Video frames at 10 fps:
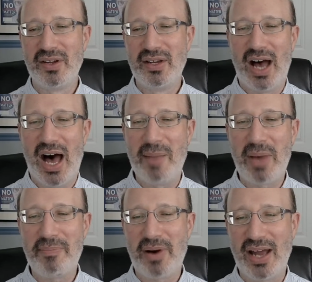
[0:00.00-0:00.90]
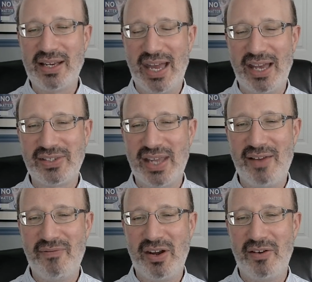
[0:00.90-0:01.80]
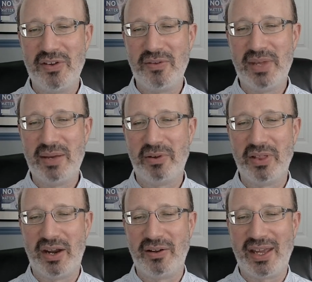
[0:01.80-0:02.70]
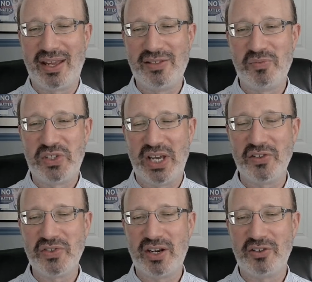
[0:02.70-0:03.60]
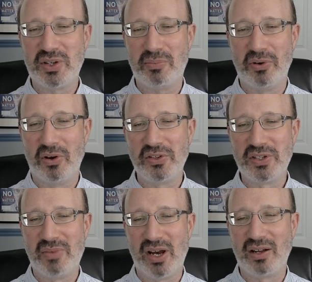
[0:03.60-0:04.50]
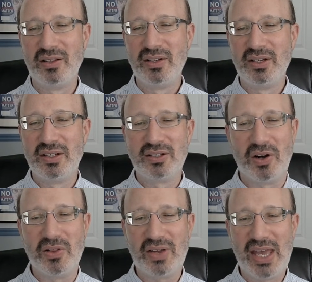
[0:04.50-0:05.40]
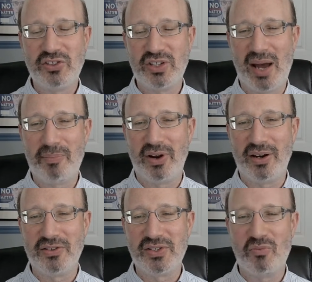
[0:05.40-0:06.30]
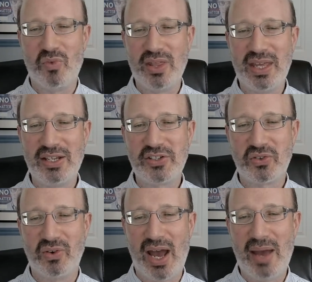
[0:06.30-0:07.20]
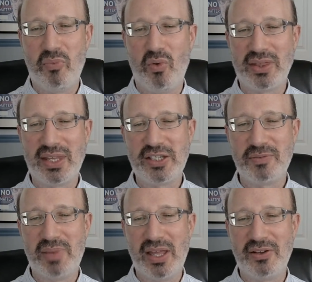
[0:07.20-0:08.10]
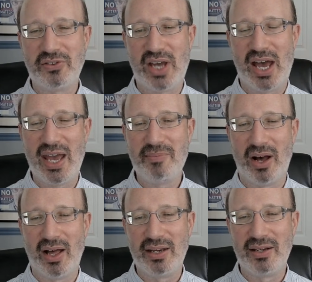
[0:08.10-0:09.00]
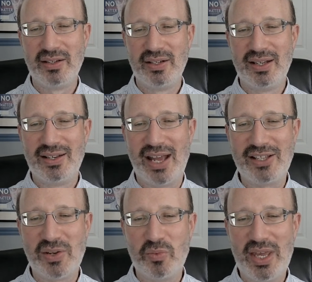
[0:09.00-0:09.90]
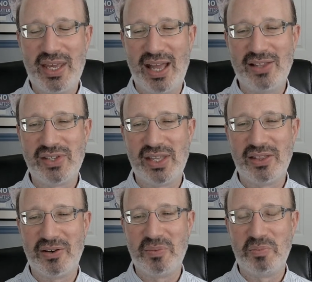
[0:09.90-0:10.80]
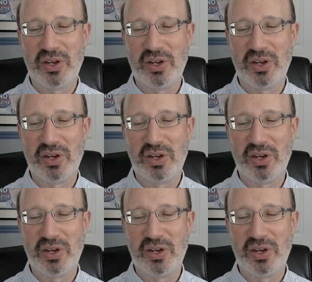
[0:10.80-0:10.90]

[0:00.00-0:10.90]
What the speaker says: On my podcast, I've interviewed people that are like in sales leadership roles among co-location operators, and when they describe what they spend their time on nights and weekends in their